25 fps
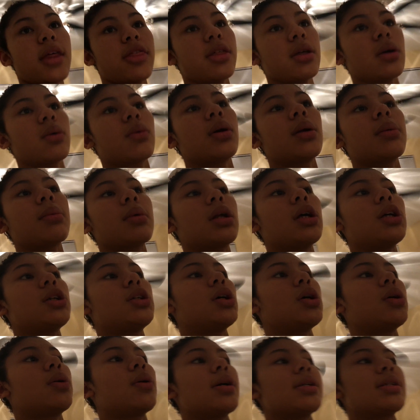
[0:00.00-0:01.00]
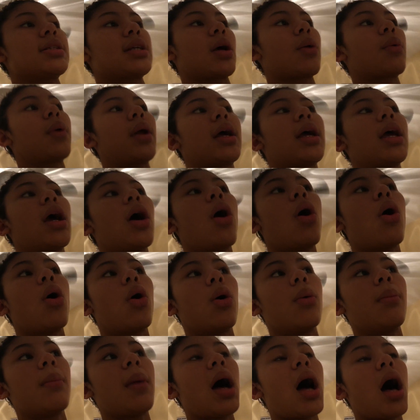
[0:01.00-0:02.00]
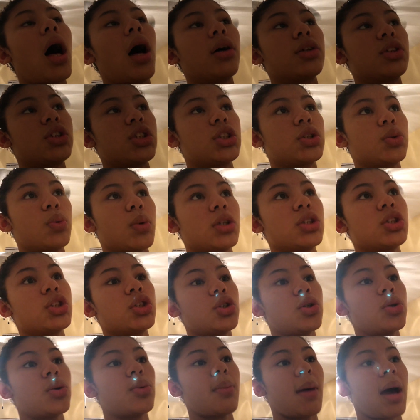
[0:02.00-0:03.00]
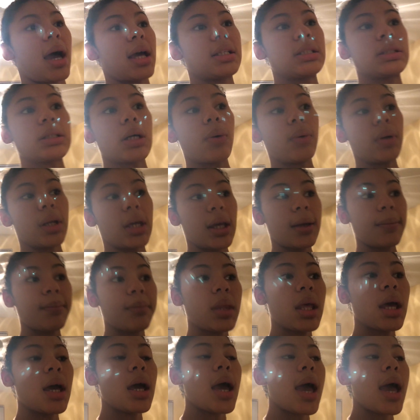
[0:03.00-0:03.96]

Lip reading: think what I'm gonna do is when I get home, I'll just switch to my Sony,